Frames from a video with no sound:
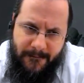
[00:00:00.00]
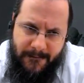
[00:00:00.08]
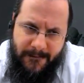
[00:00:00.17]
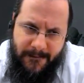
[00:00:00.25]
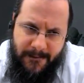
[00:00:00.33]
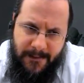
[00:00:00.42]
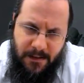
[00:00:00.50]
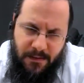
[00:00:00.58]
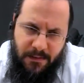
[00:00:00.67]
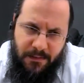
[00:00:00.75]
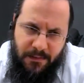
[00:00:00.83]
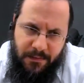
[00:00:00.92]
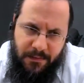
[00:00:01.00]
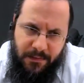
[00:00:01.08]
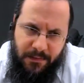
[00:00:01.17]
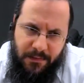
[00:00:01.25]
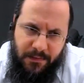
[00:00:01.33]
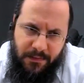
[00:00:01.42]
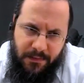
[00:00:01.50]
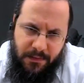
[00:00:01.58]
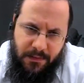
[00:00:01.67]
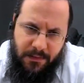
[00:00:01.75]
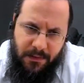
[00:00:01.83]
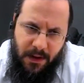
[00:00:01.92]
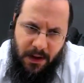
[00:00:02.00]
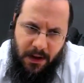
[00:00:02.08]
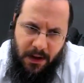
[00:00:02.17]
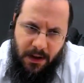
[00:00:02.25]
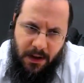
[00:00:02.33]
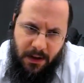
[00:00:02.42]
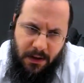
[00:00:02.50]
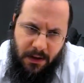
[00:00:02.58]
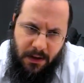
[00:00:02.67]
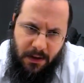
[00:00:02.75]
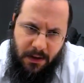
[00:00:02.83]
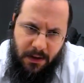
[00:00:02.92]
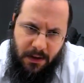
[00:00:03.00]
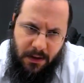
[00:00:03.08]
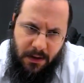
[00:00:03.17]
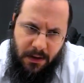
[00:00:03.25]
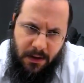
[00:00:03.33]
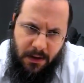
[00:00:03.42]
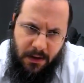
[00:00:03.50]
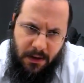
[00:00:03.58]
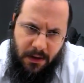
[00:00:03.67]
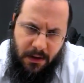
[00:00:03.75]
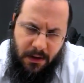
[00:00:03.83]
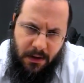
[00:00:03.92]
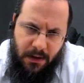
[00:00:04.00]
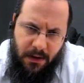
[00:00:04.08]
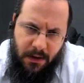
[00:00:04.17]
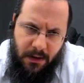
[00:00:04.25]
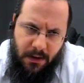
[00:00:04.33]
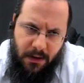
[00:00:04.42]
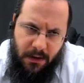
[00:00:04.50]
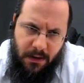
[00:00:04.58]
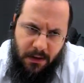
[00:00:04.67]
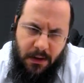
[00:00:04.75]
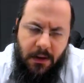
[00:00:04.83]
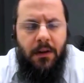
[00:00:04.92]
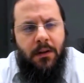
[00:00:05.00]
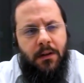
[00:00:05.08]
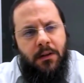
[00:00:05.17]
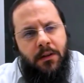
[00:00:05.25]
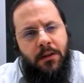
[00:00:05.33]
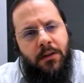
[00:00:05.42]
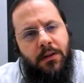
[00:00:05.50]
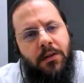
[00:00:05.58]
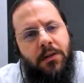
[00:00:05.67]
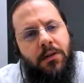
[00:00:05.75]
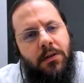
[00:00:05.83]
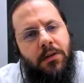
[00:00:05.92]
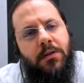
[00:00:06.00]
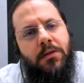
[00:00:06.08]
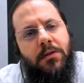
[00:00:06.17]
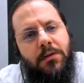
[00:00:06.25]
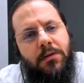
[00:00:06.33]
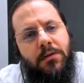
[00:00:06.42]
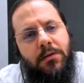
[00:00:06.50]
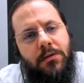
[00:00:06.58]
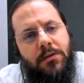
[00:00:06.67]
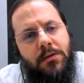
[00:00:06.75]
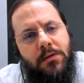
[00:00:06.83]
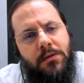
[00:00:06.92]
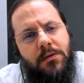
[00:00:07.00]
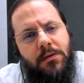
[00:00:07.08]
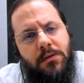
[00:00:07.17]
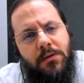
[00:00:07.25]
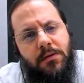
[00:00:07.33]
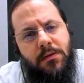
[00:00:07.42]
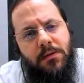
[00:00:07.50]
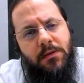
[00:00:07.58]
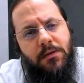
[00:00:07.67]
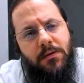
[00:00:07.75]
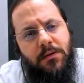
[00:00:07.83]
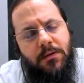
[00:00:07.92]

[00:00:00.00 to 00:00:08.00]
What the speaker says: This person isn't speaking.